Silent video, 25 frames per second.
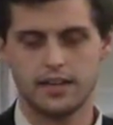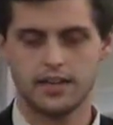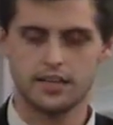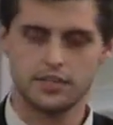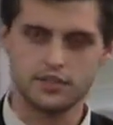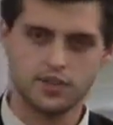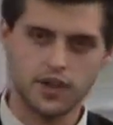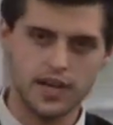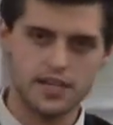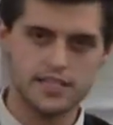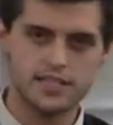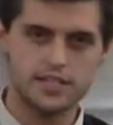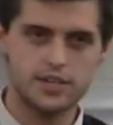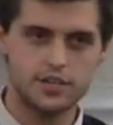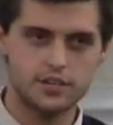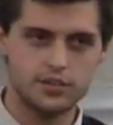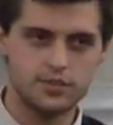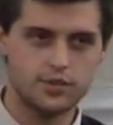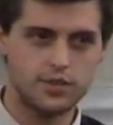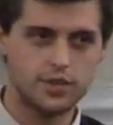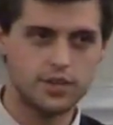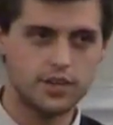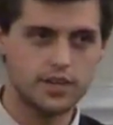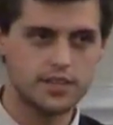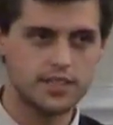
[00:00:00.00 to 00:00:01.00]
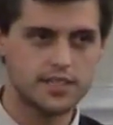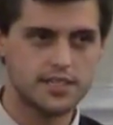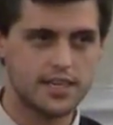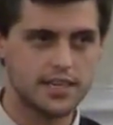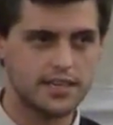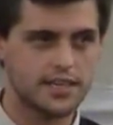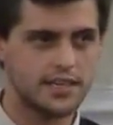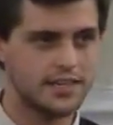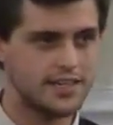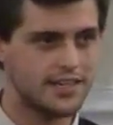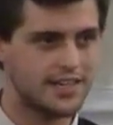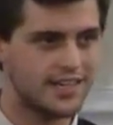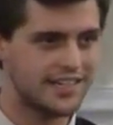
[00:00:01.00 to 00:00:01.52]
He tries to do good,
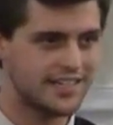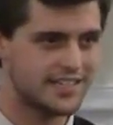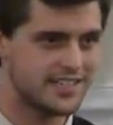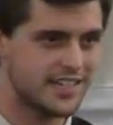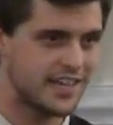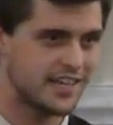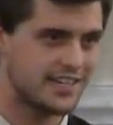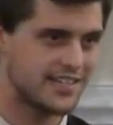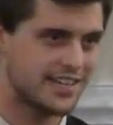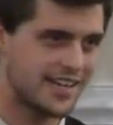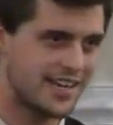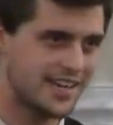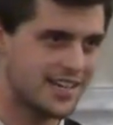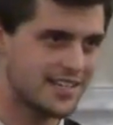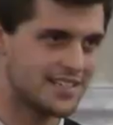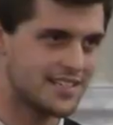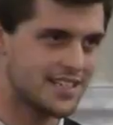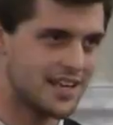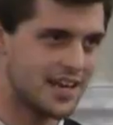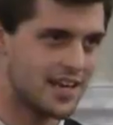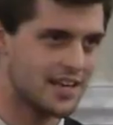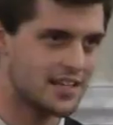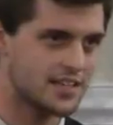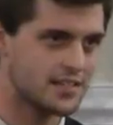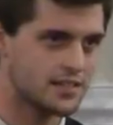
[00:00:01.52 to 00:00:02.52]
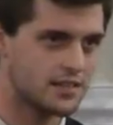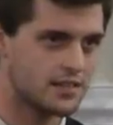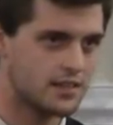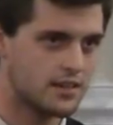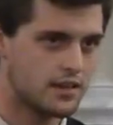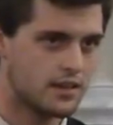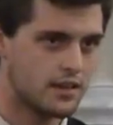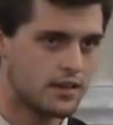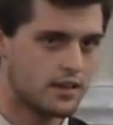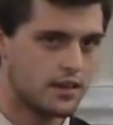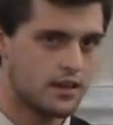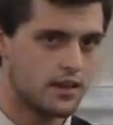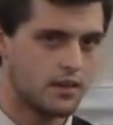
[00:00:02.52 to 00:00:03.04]
2 Kings 18 says,
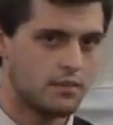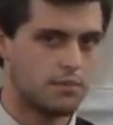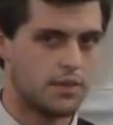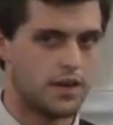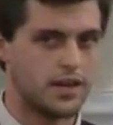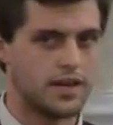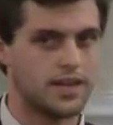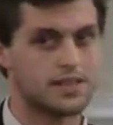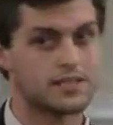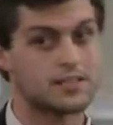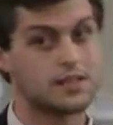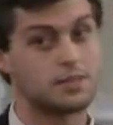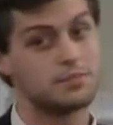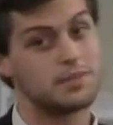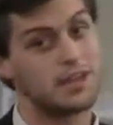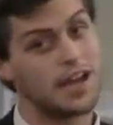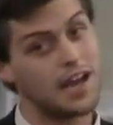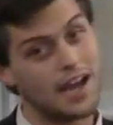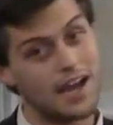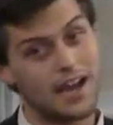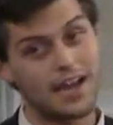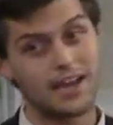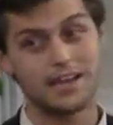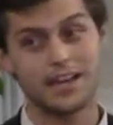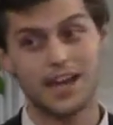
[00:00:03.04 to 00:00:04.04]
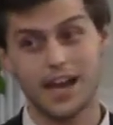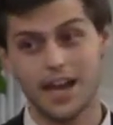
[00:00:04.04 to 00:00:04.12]
but he ends up dying.